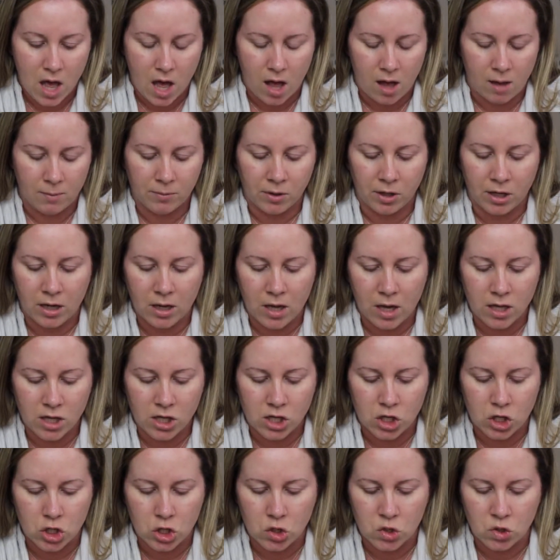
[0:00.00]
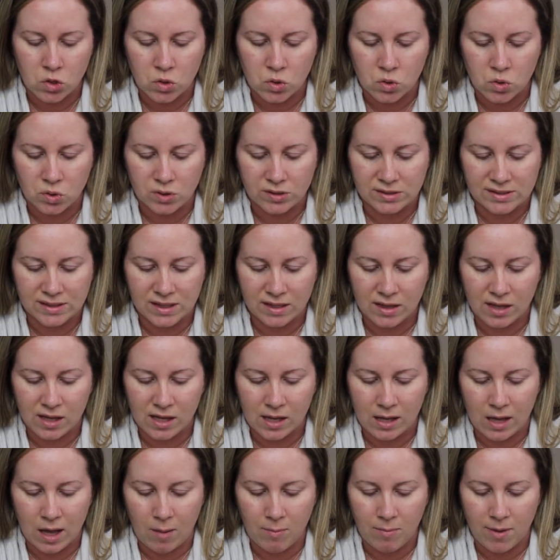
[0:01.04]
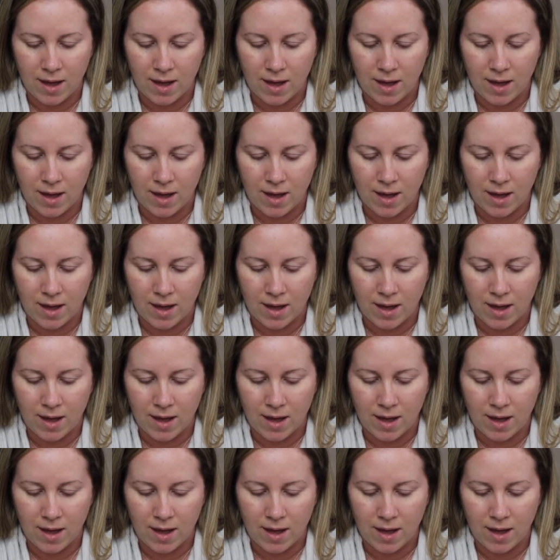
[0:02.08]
I'm going to use the